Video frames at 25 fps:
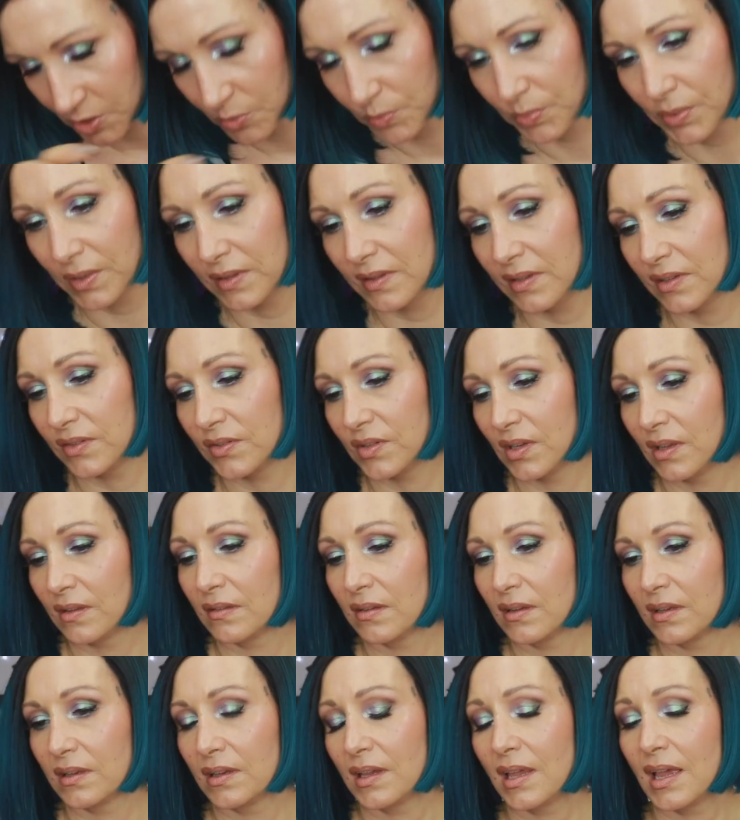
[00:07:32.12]
It's pretty
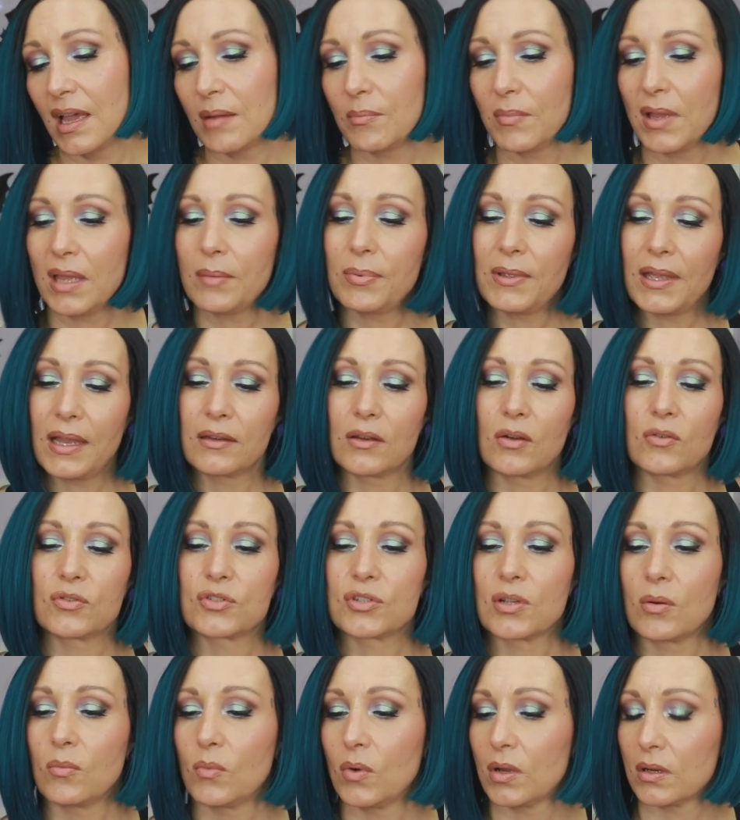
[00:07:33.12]
scented. Yeah, maybe I
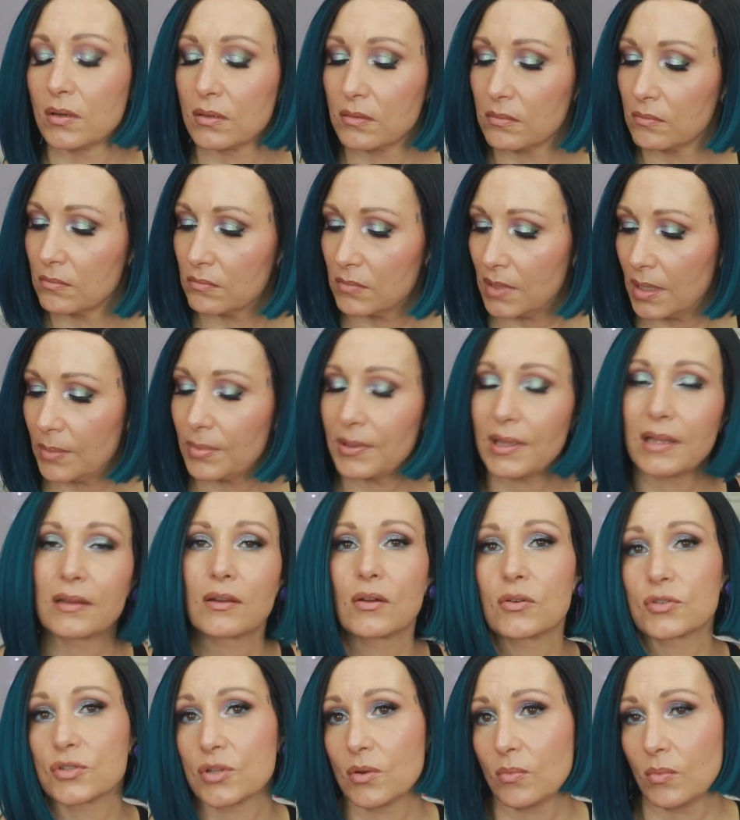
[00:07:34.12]
know someone. Maybe I
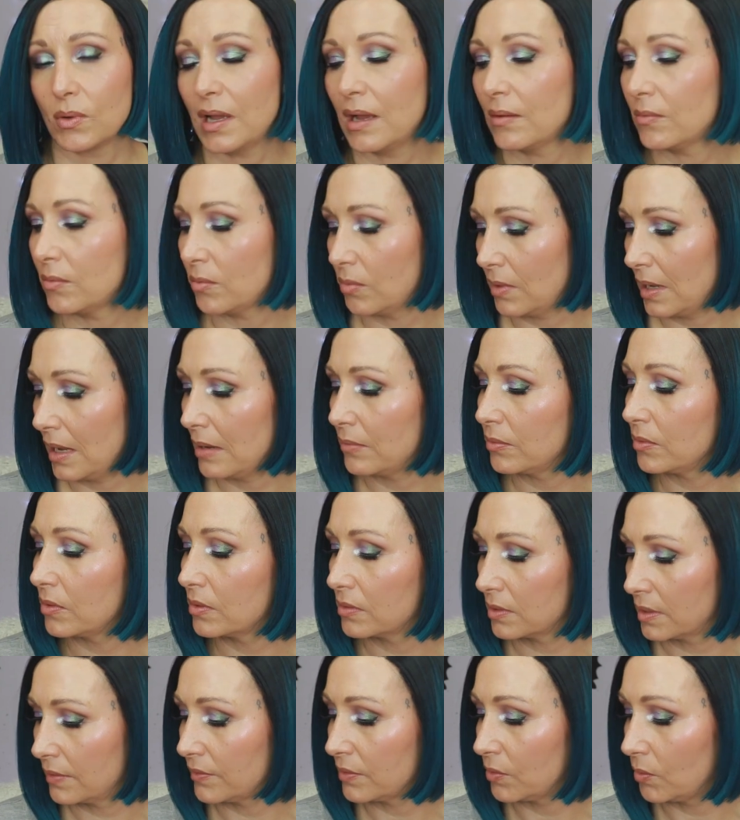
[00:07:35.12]
know someone. I will I
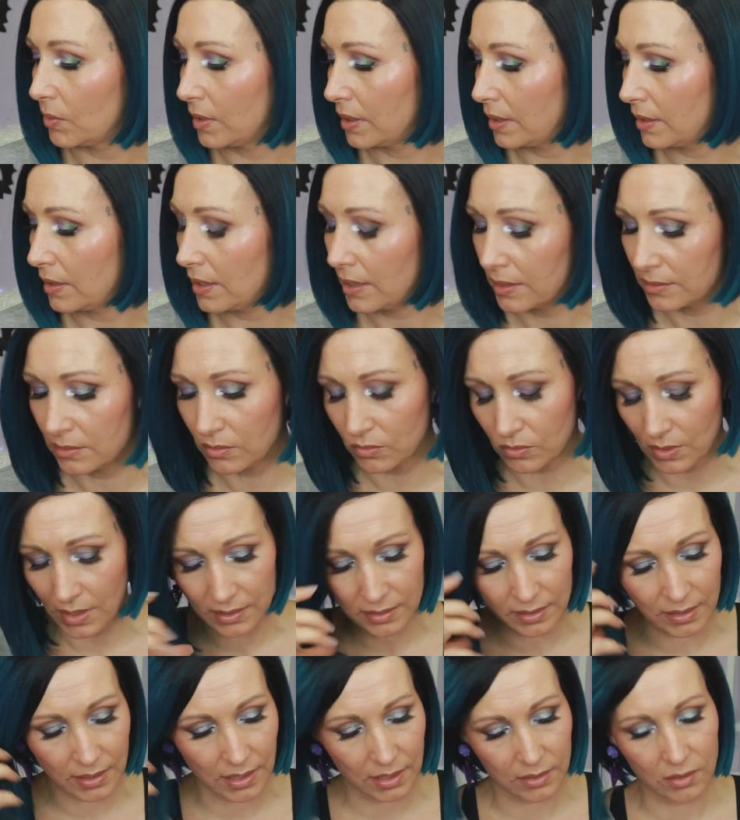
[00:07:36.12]
will give it away. I know
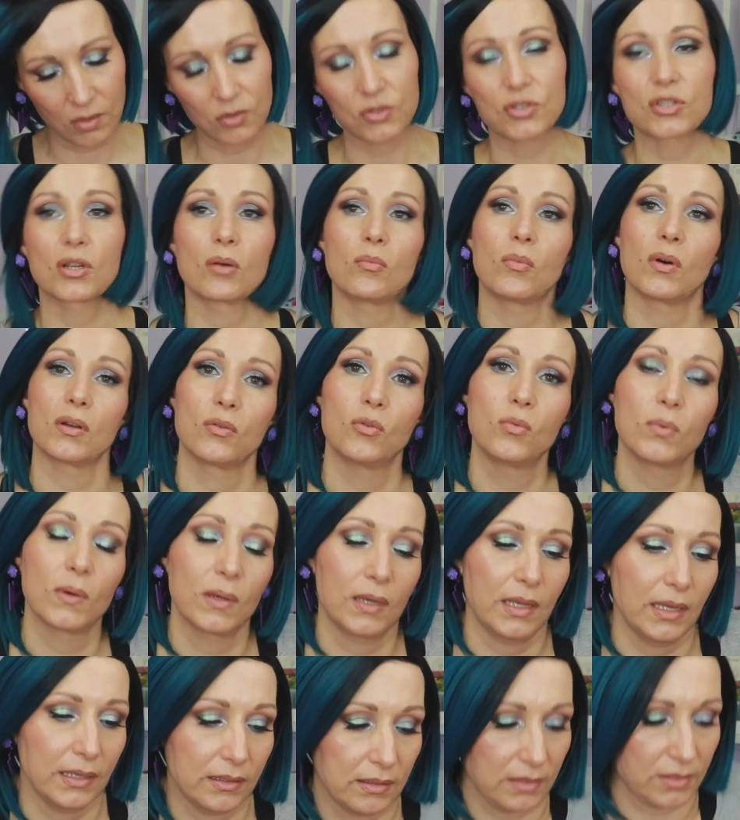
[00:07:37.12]
I think I know someone who
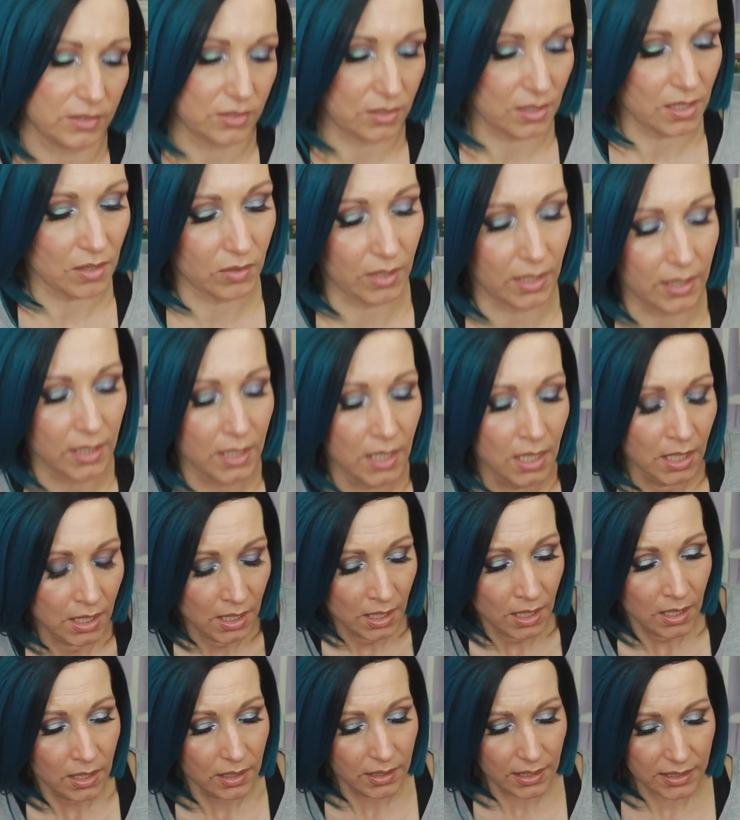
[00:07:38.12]
will like this. Okay.
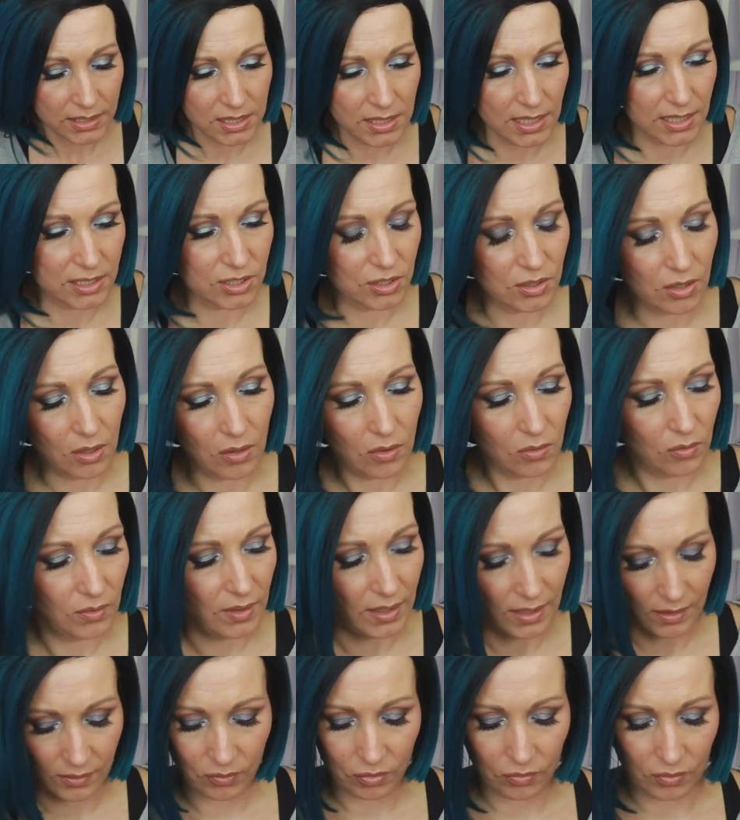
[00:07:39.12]
Let's next go
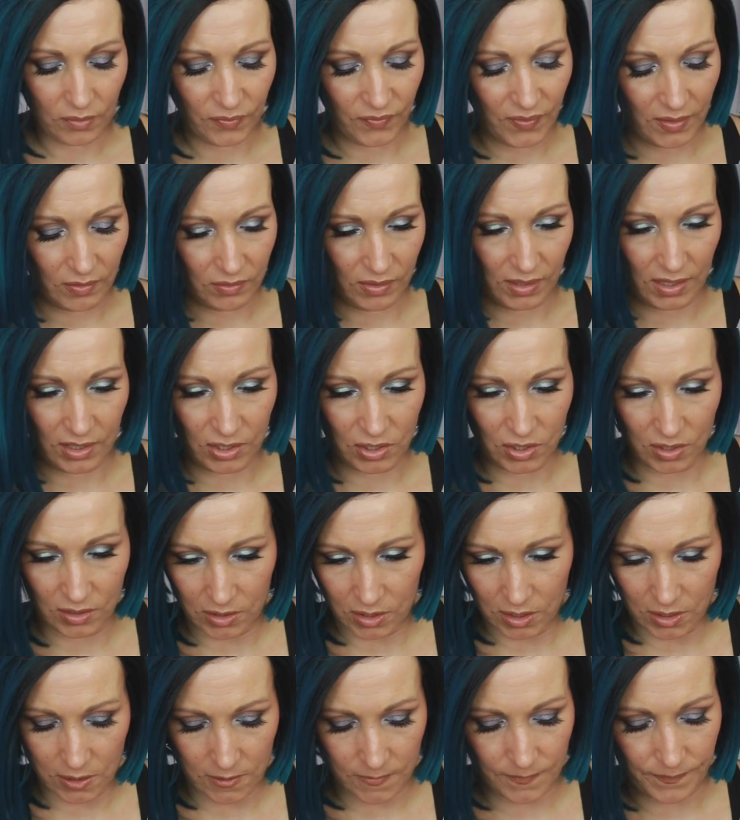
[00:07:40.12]
then to the
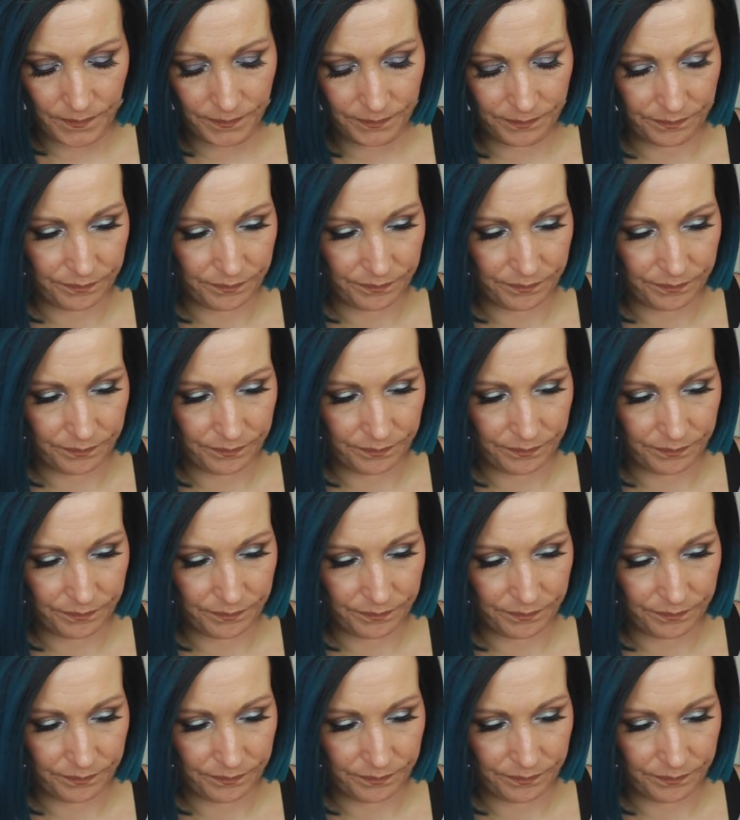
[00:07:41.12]
foundations.